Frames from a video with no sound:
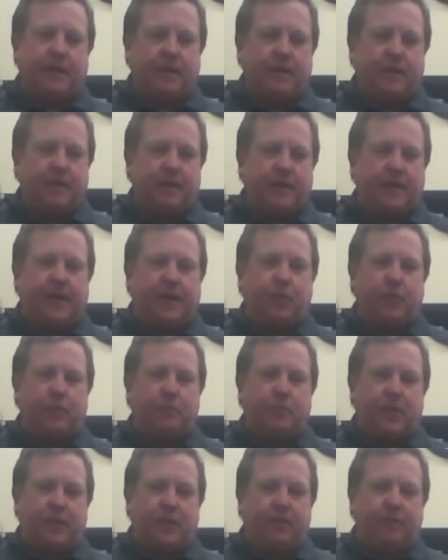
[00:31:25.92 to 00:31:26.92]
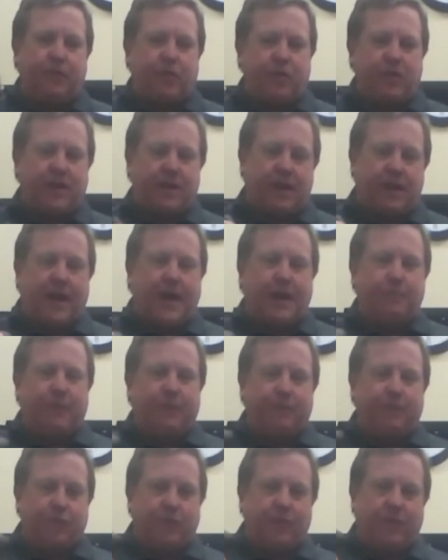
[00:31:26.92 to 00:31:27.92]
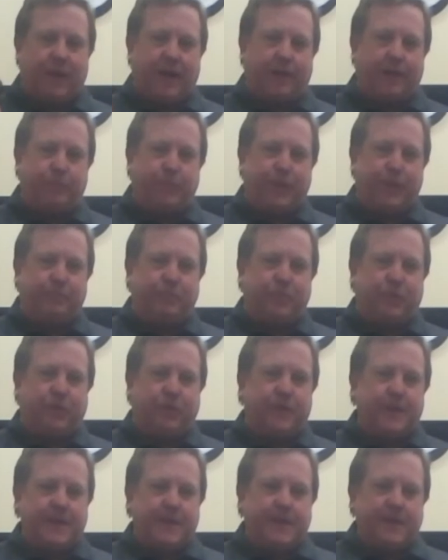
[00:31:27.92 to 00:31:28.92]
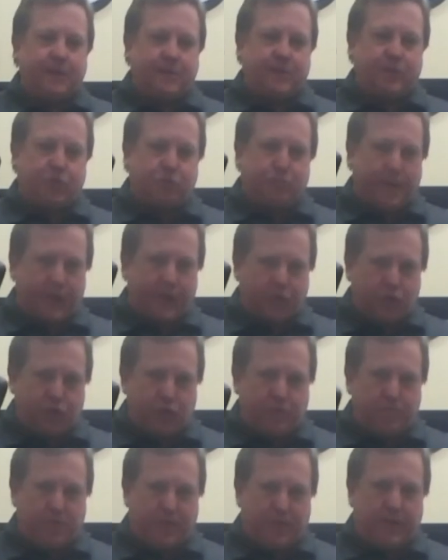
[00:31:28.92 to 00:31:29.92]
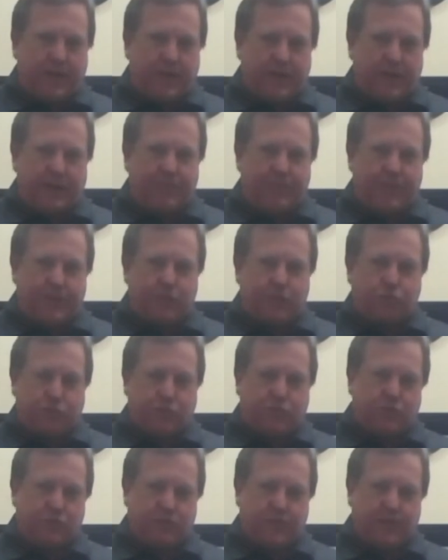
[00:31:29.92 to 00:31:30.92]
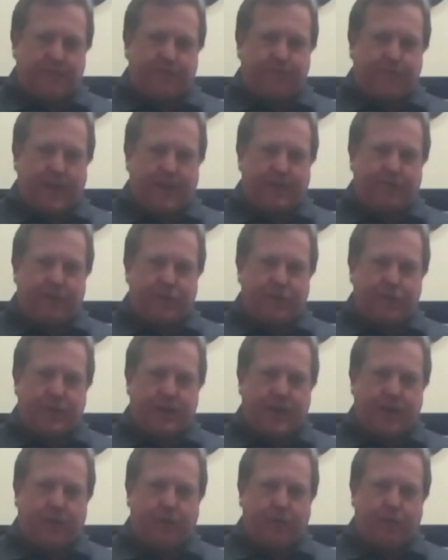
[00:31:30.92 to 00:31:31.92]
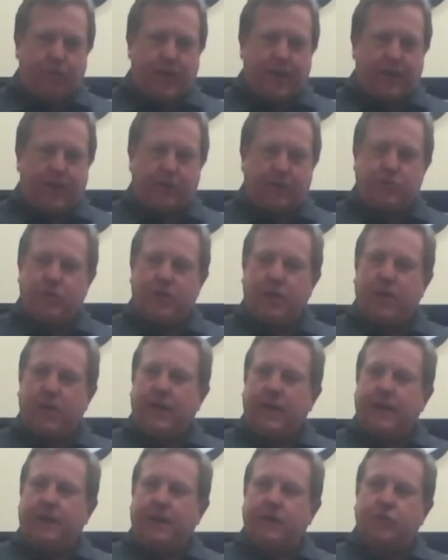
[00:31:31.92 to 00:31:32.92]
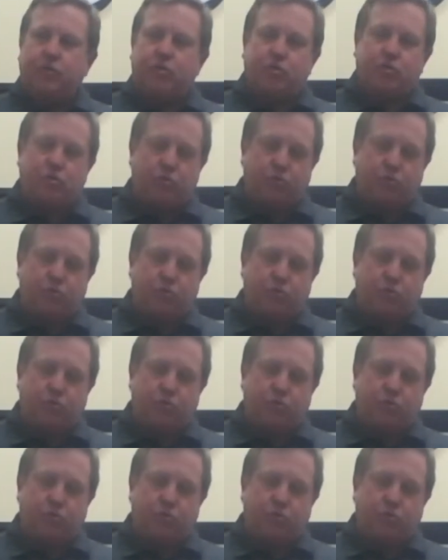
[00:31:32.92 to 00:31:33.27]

It would be very common for a lot of people to spend good money on this, which is in that $500 range, is